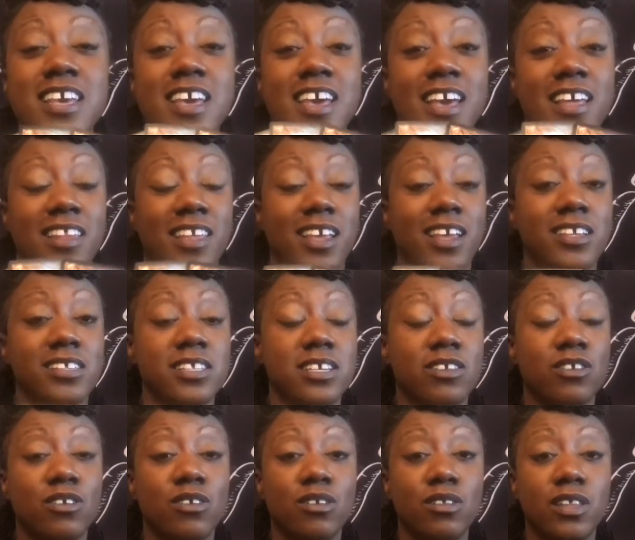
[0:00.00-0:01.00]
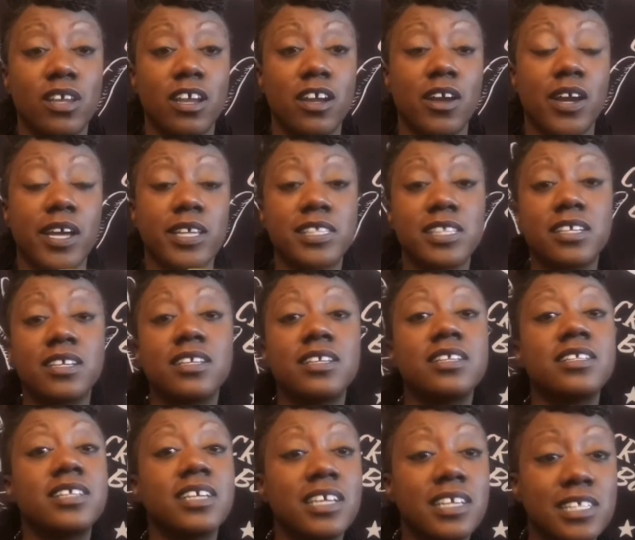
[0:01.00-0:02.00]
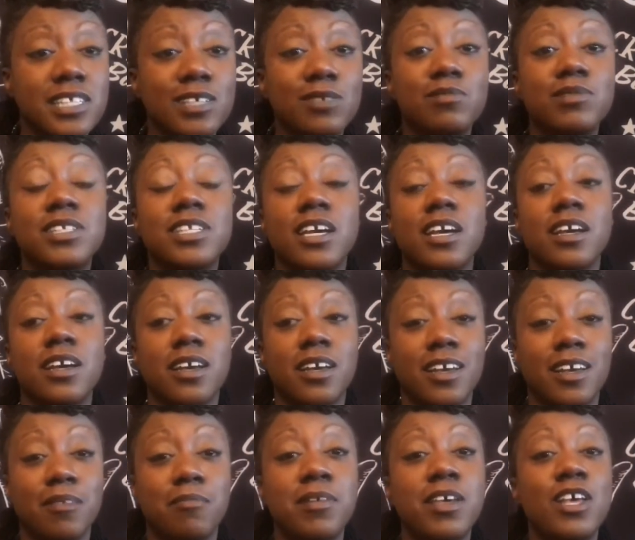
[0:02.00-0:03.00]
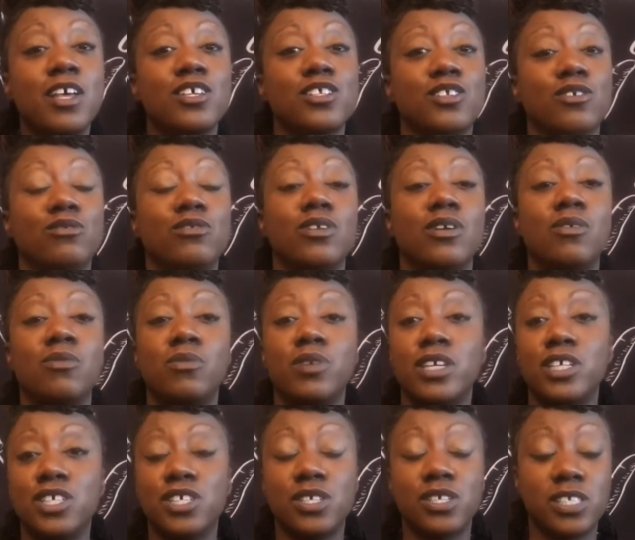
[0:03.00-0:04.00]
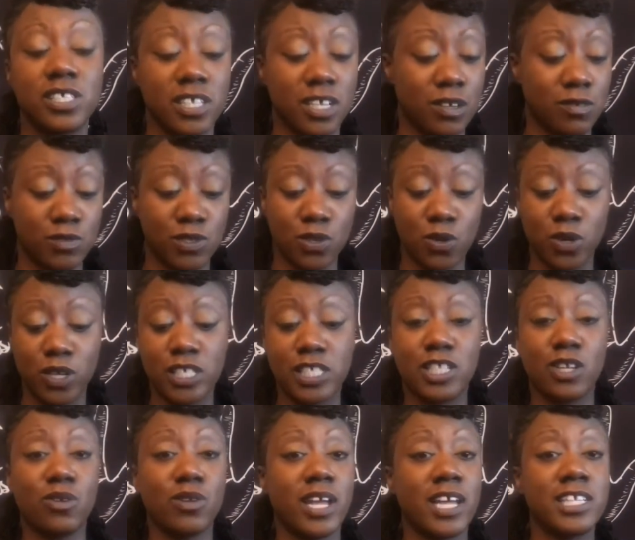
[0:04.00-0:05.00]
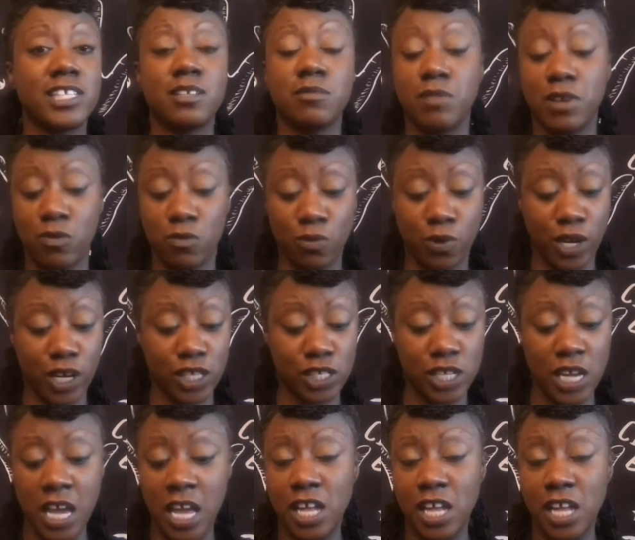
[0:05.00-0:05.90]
And like I said earlier, it's going to take some time, so don't rush yourself. Taurus don't like to be rushed.